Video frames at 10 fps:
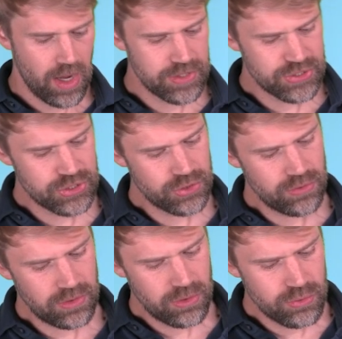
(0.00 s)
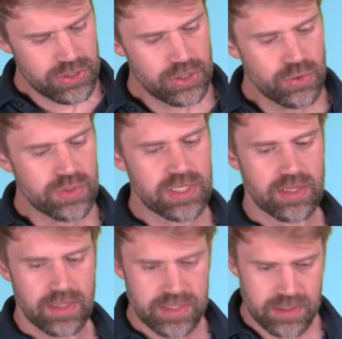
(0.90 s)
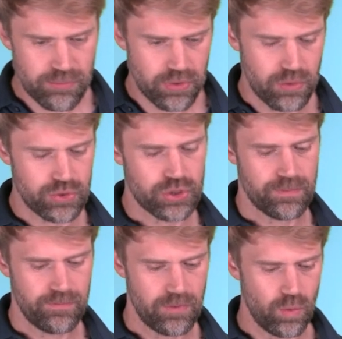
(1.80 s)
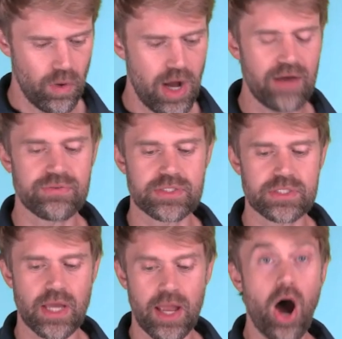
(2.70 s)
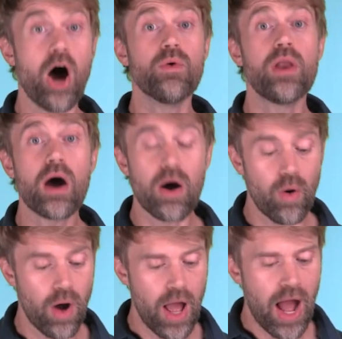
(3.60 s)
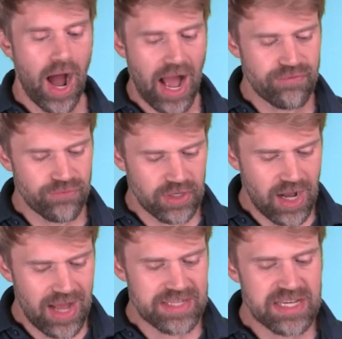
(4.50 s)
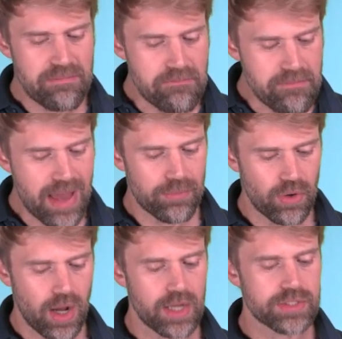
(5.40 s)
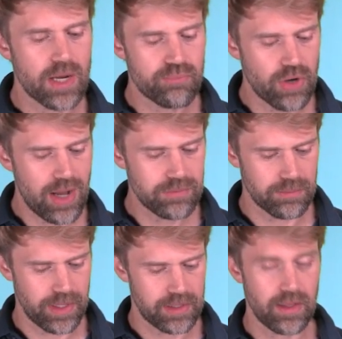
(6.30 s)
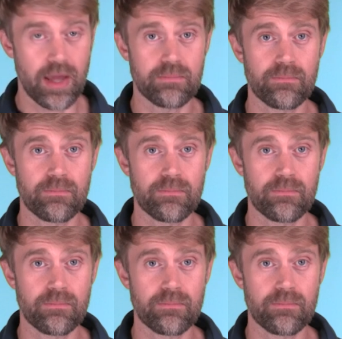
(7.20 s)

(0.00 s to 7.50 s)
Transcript: A student who's used this approach will often say, oh no, I forgot to memorize a problem like that.